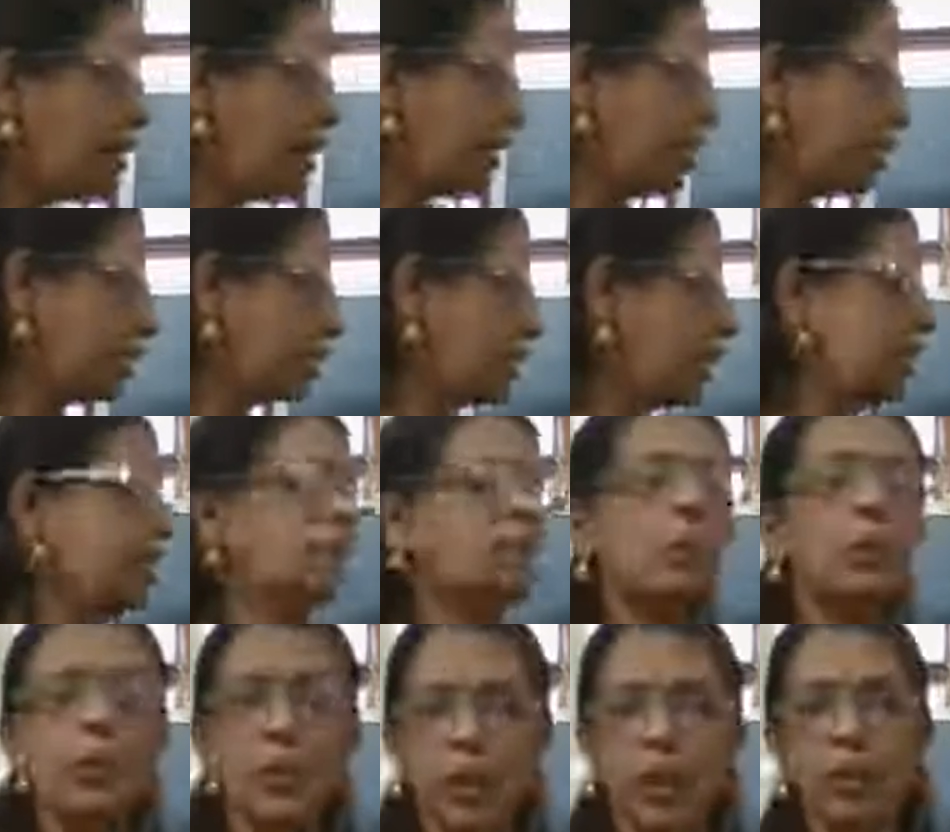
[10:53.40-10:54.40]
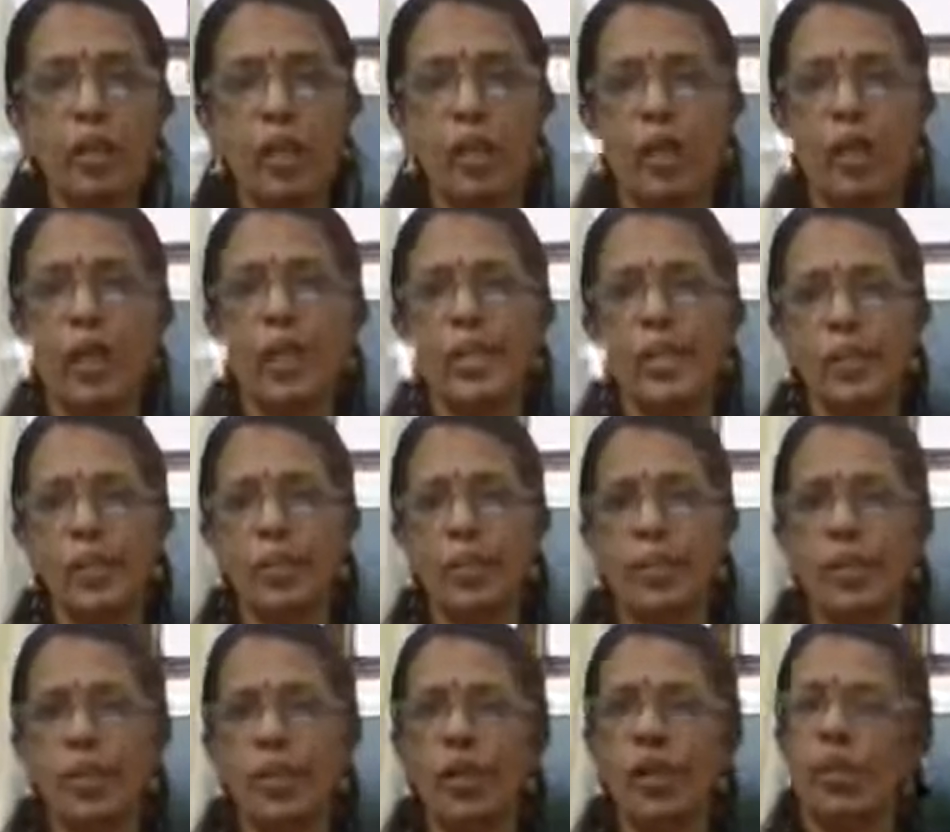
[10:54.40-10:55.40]
the sodium chloride
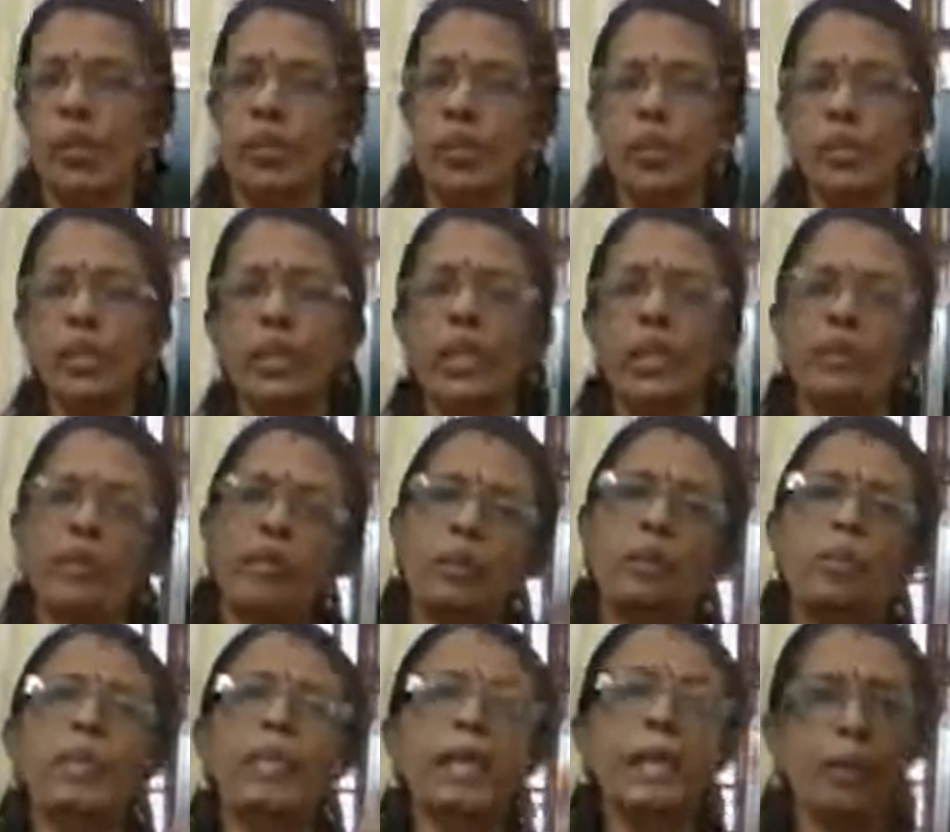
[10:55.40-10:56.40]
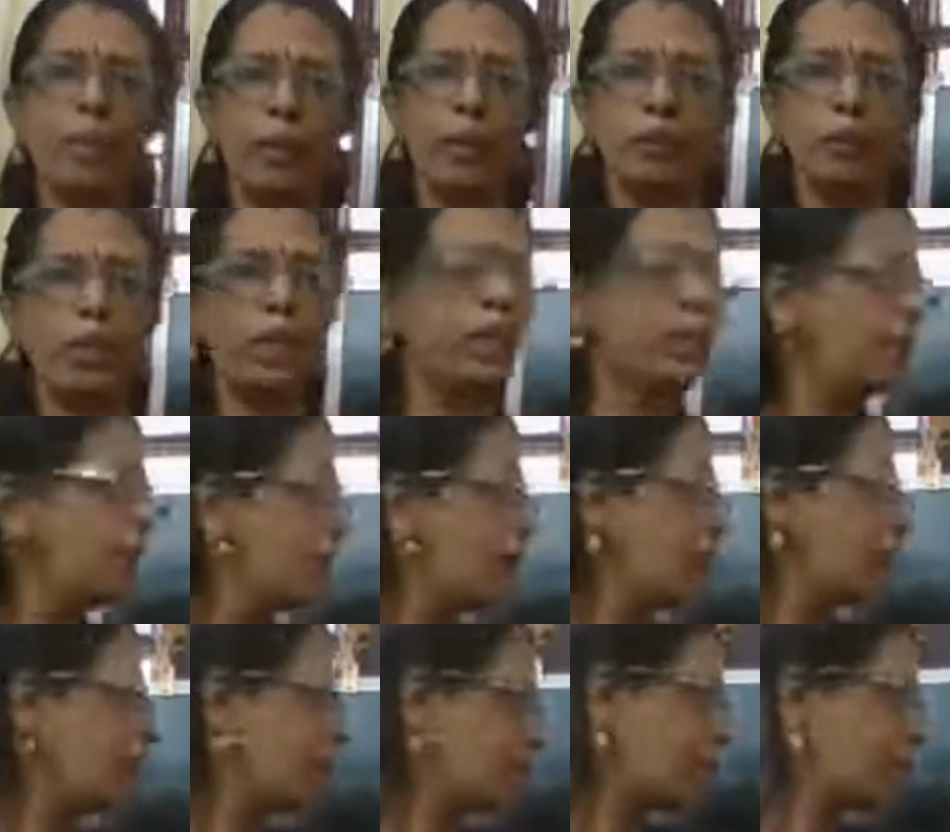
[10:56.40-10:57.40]
solution also, that will be above the
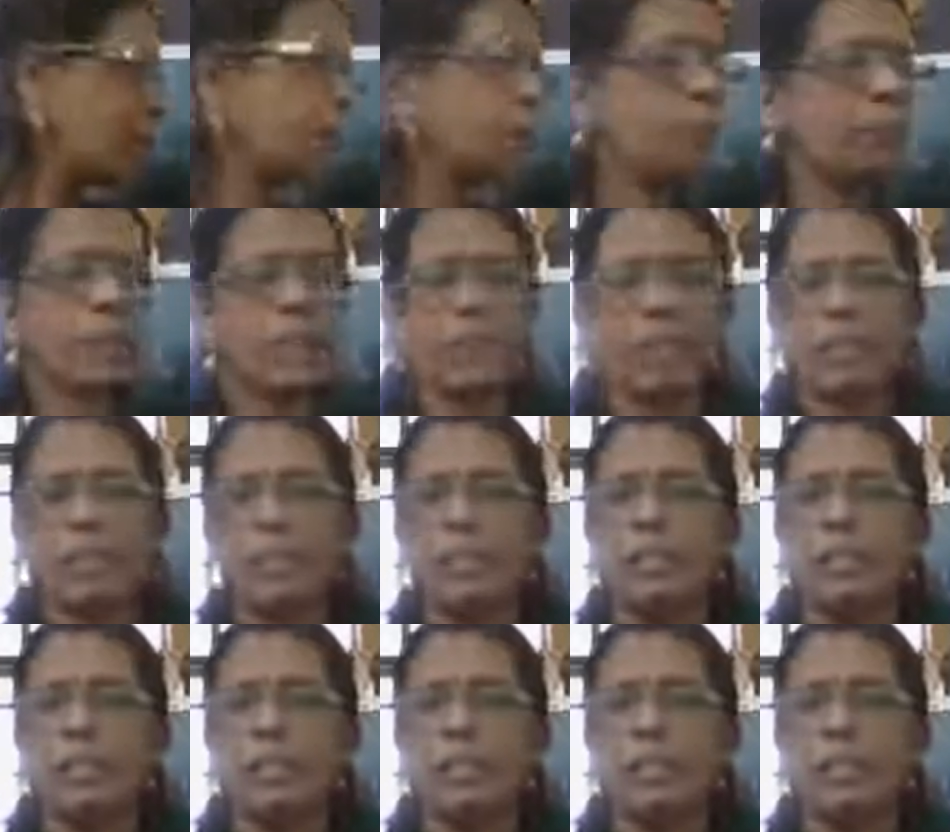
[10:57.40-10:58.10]
precipitate.